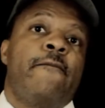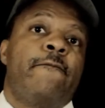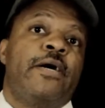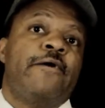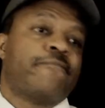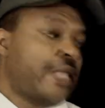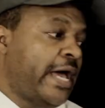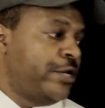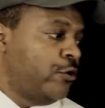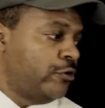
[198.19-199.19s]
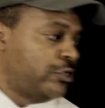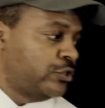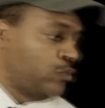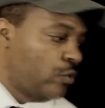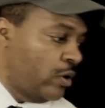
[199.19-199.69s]
But I
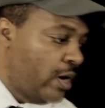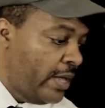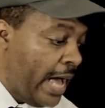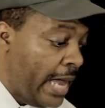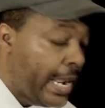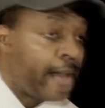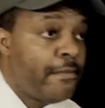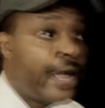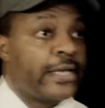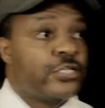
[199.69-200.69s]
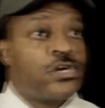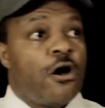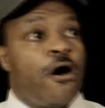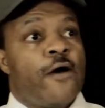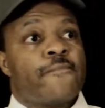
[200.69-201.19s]
noticed I like my
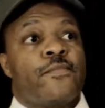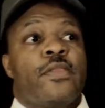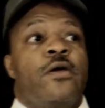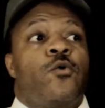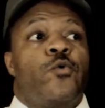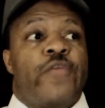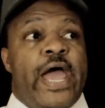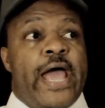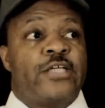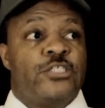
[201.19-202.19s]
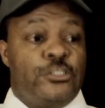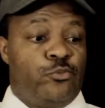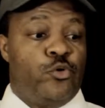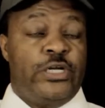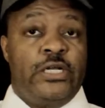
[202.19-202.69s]
guitar where the action is
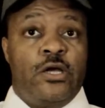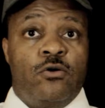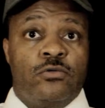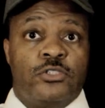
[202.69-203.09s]
pretty low.